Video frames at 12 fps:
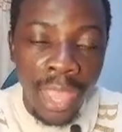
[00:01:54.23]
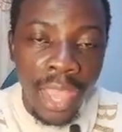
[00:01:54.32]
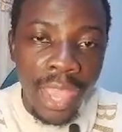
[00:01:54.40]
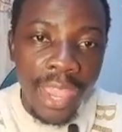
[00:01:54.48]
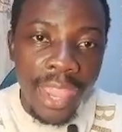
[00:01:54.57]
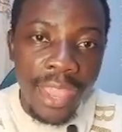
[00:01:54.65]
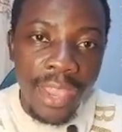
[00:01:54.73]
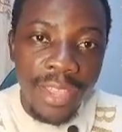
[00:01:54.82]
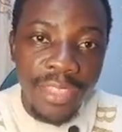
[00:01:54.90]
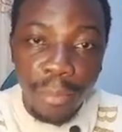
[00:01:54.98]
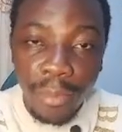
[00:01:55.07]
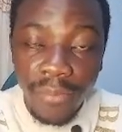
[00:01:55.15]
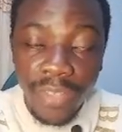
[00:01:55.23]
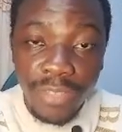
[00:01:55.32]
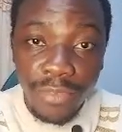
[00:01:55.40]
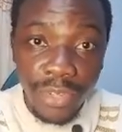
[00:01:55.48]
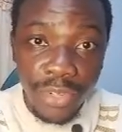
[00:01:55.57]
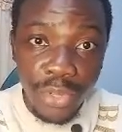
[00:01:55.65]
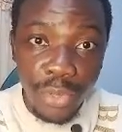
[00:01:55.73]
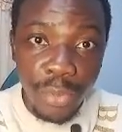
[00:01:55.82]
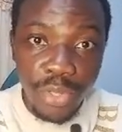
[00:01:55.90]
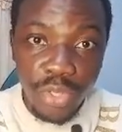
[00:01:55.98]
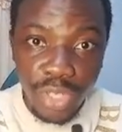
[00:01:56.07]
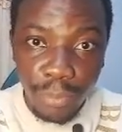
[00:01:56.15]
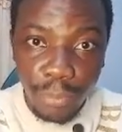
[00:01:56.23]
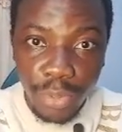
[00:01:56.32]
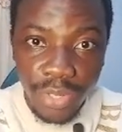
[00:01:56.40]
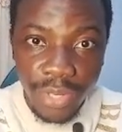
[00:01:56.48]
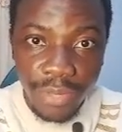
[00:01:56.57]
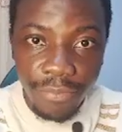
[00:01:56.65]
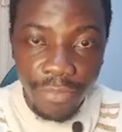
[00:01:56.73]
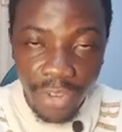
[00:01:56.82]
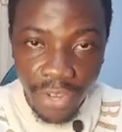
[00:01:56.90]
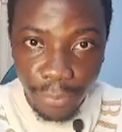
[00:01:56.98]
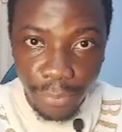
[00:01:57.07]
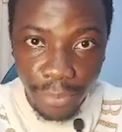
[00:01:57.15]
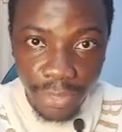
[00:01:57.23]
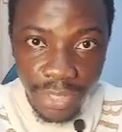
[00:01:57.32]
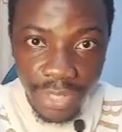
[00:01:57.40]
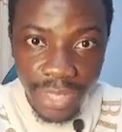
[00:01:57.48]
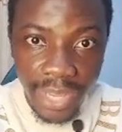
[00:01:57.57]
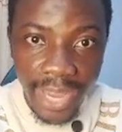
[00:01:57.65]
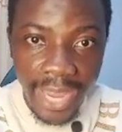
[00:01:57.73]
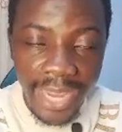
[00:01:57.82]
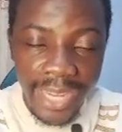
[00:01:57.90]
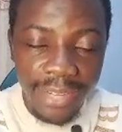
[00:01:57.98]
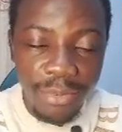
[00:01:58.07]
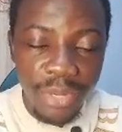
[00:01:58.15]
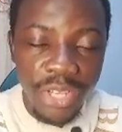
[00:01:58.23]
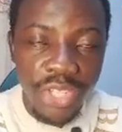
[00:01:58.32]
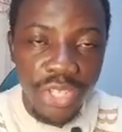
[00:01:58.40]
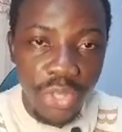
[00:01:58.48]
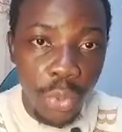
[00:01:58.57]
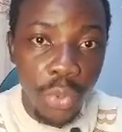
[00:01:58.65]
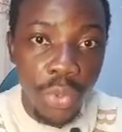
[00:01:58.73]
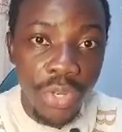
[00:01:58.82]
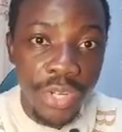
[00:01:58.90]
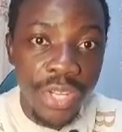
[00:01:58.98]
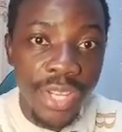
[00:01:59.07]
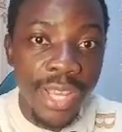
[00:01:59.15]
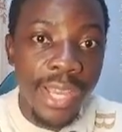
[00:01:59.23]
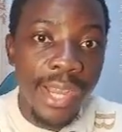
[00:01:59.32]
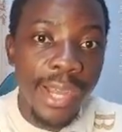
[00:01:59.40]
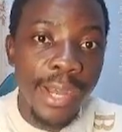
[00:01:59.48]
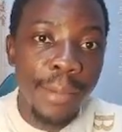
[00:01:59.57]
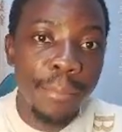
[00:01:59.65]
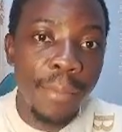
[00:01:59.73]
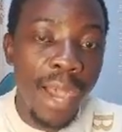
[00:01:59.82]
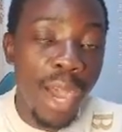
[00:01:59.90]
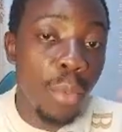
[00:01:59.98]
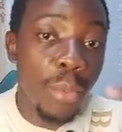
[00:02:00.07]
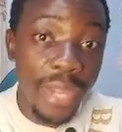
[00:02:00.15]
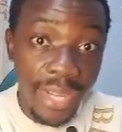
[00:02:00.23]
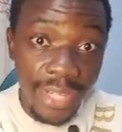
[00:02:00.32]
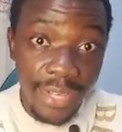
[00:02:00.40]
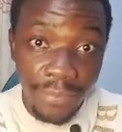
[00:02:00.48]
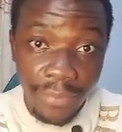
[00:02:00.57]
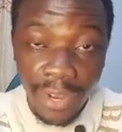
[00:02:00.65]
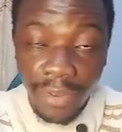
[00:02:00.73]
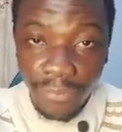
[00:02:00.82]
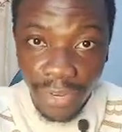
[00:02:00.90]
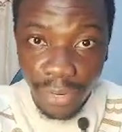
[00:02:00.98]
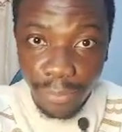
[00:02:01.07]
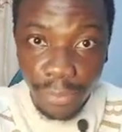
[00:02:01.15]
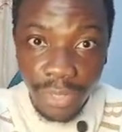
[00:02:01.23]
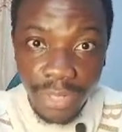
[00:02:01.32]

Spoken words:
Yeah, in the previous video we talked about variables, and we showed how we can define variables,